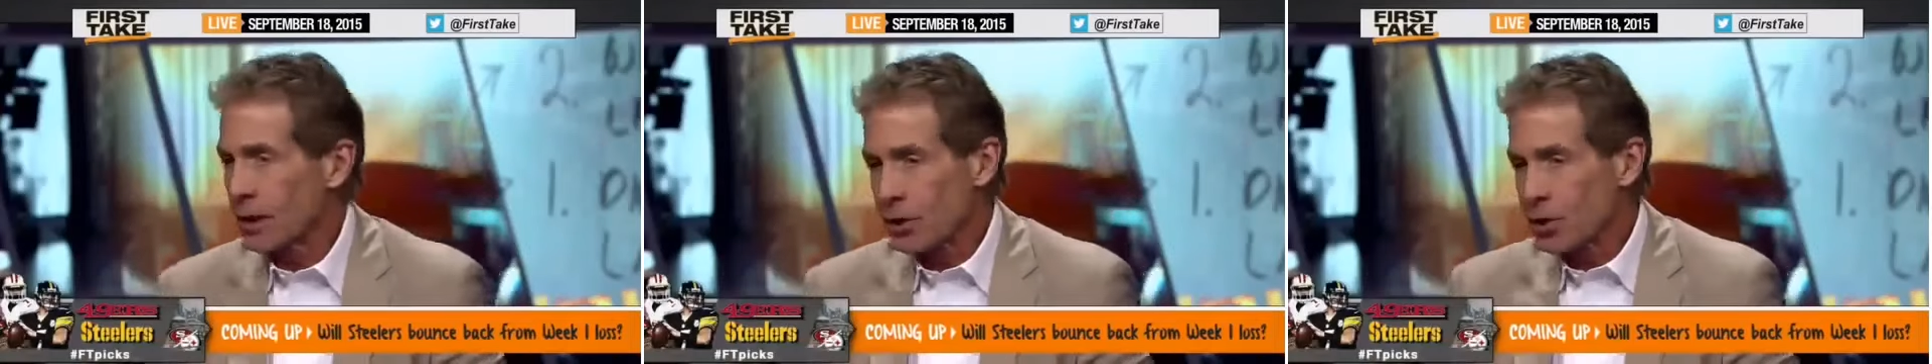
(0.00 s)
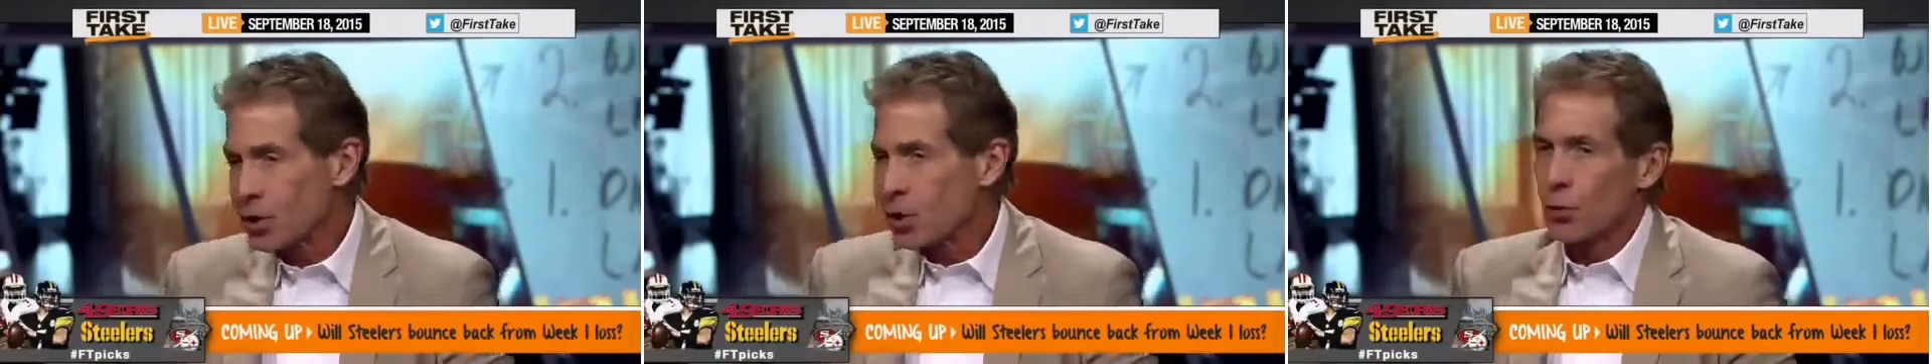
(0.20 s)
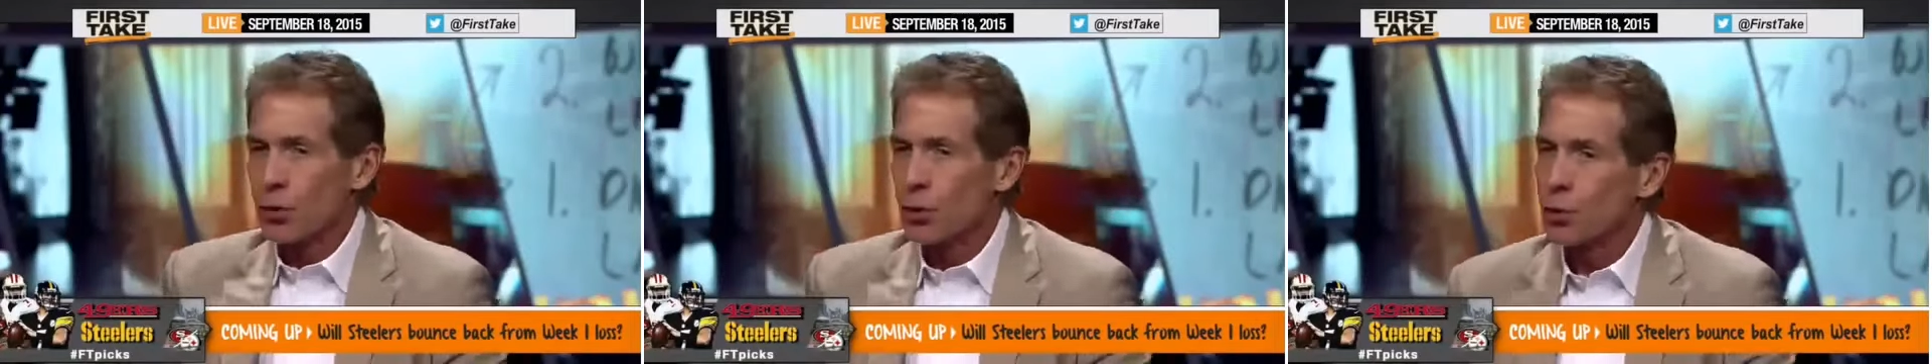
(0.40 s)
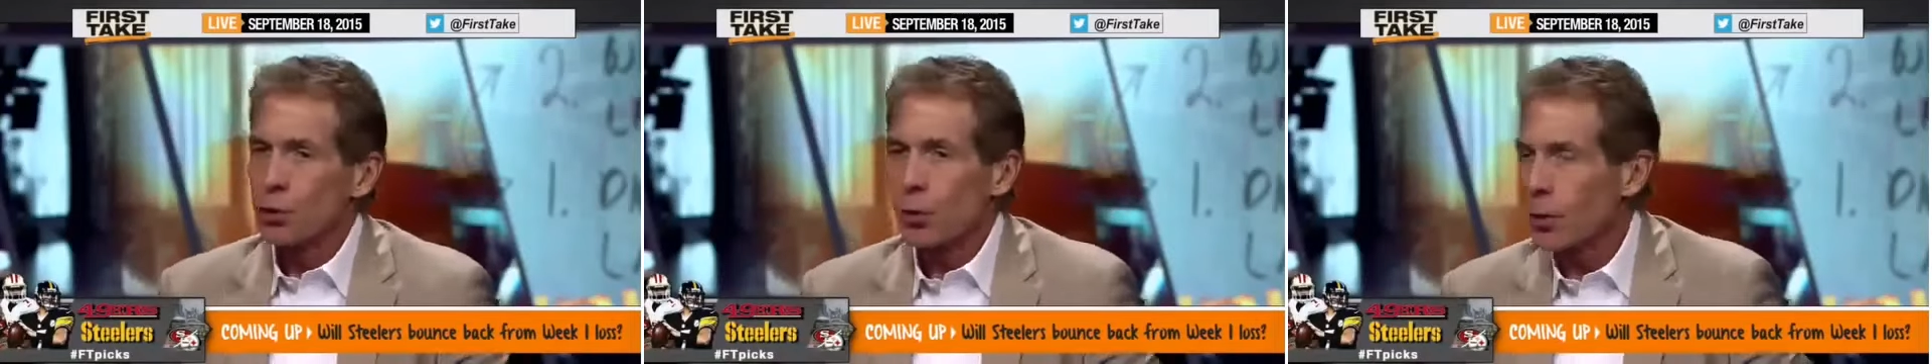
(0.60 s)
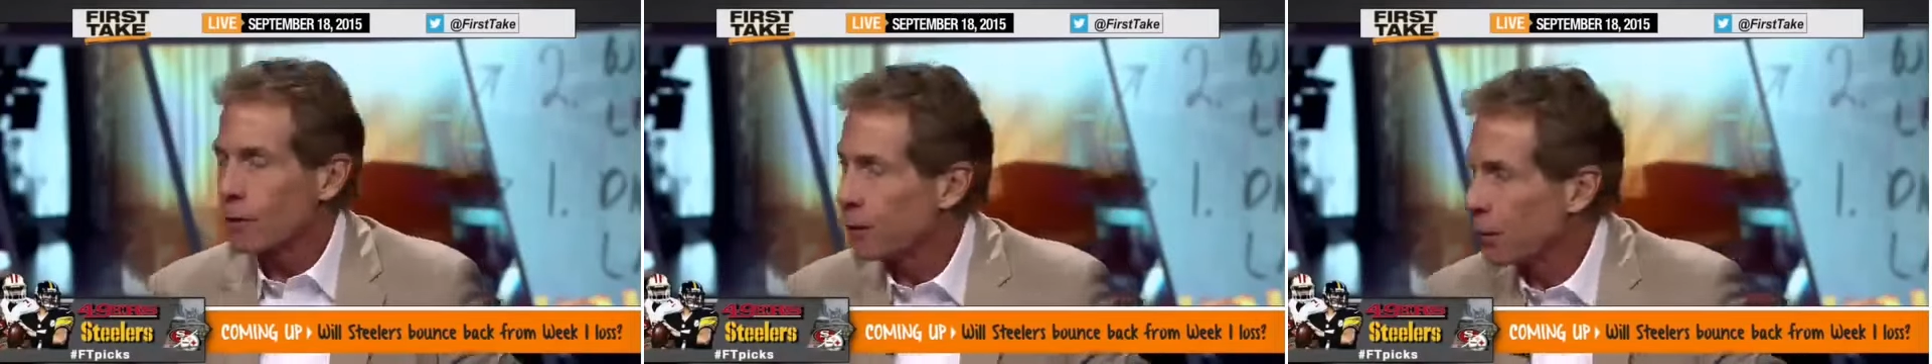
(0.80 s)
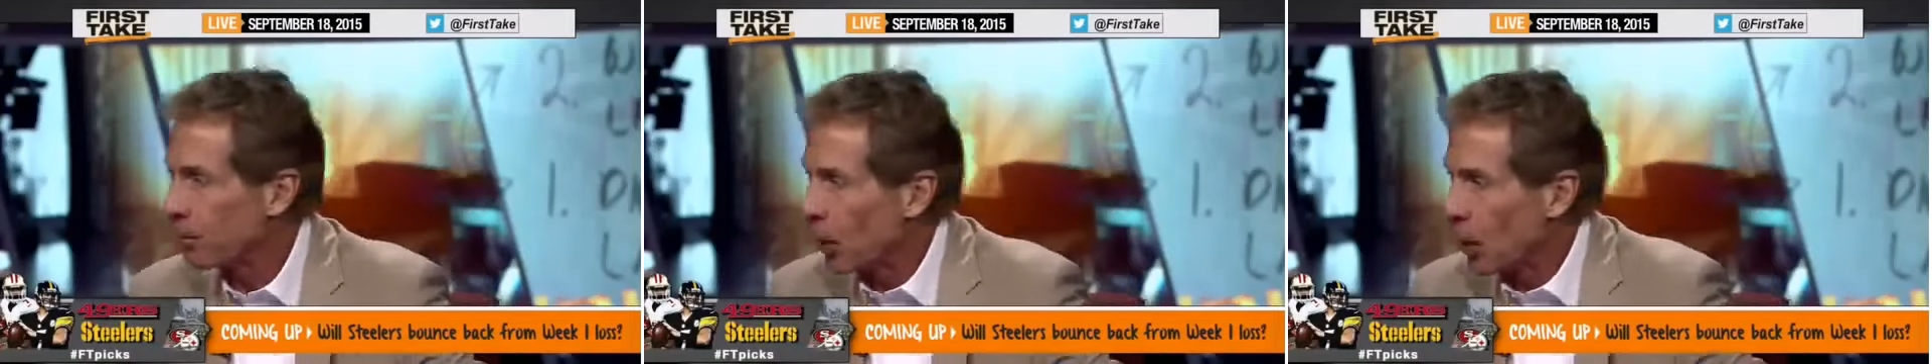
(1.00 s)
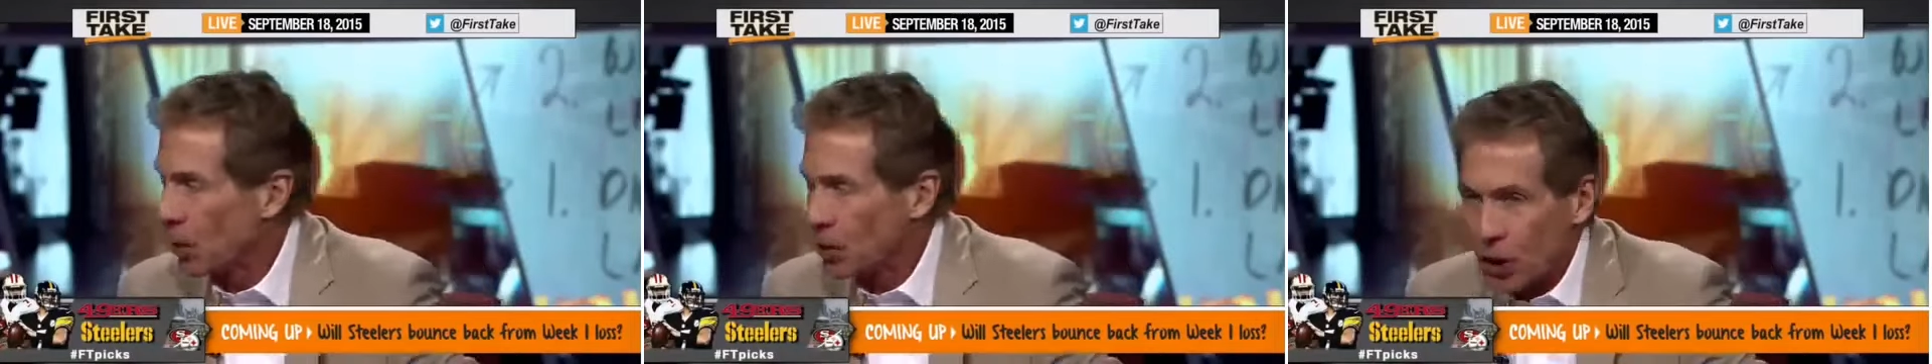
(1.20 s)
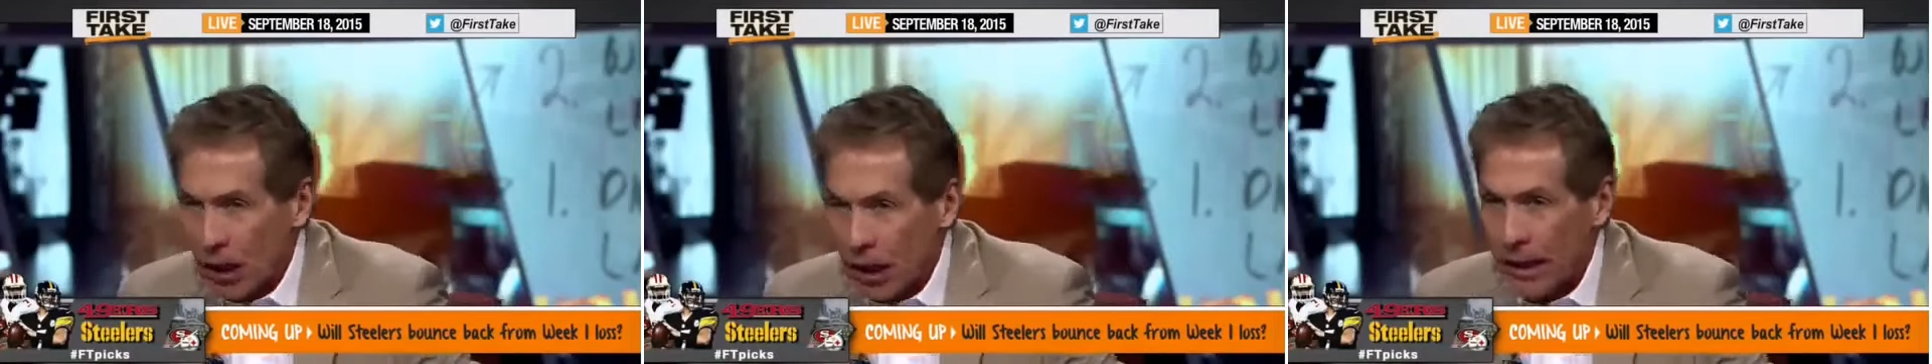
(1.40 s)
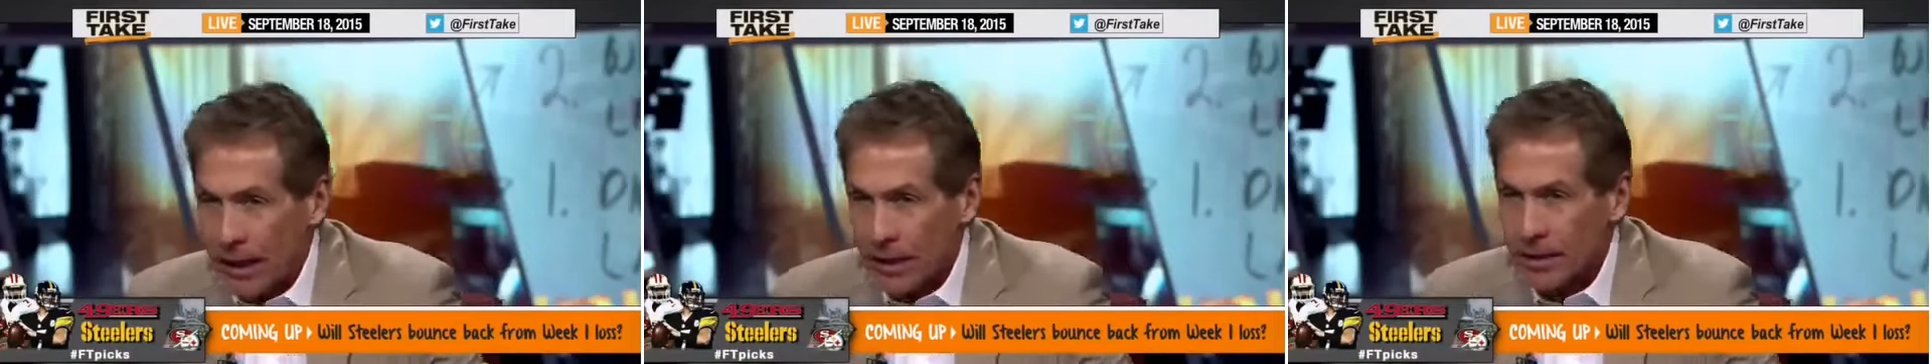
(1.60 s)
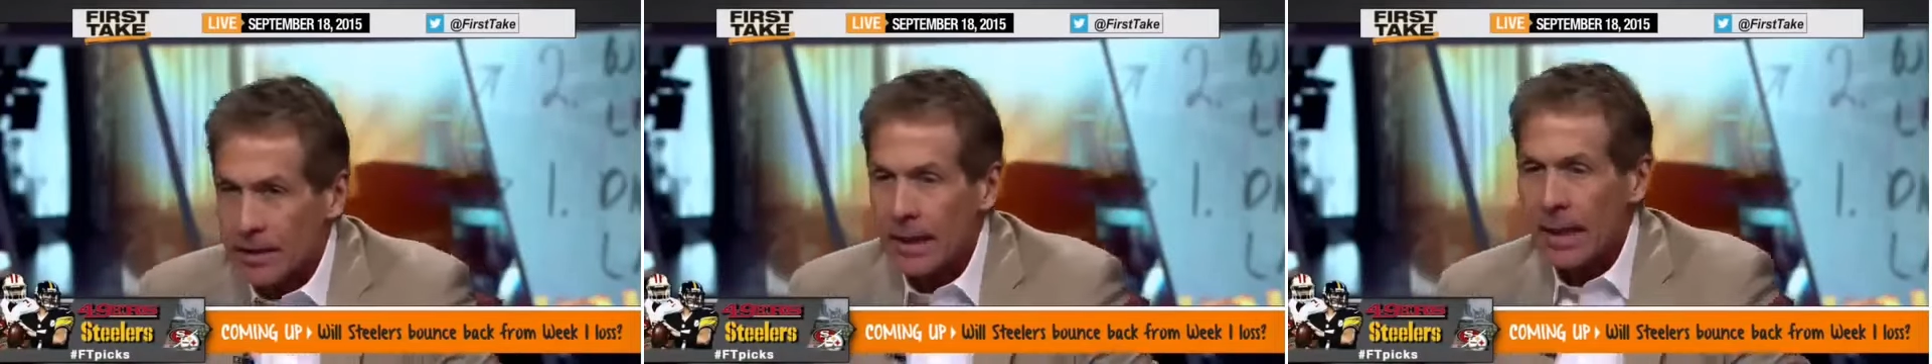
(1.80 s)
against your New York football
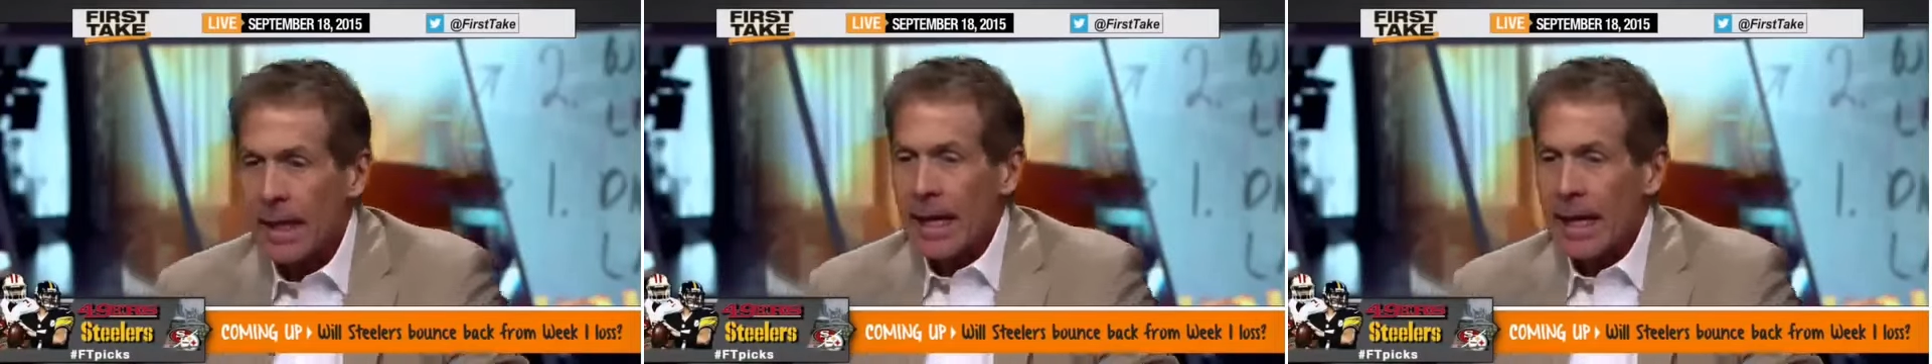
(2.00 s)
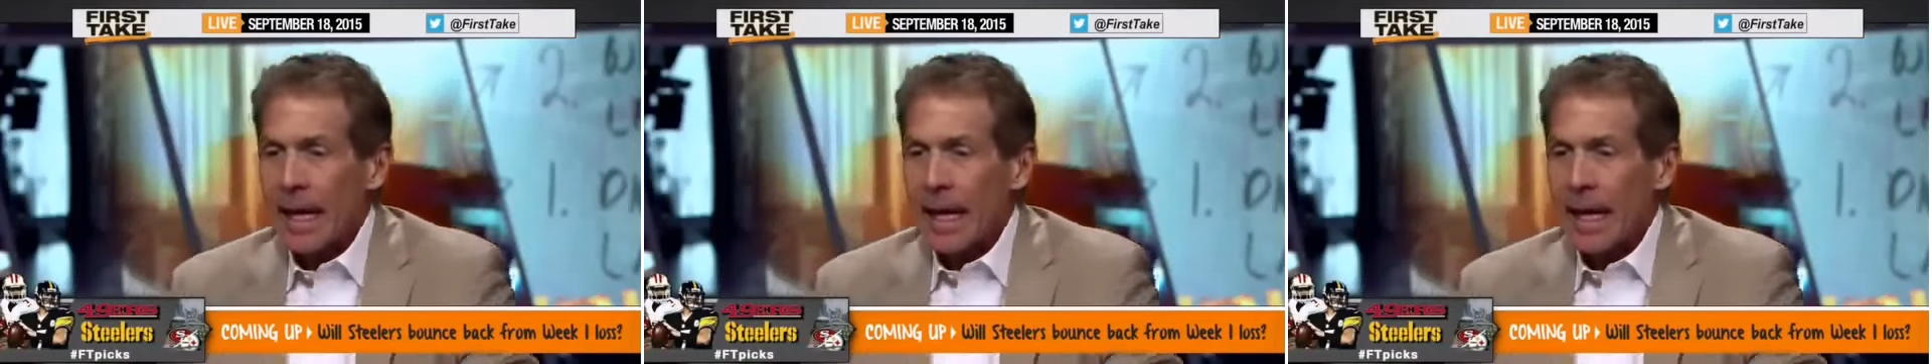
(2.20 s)
Giants.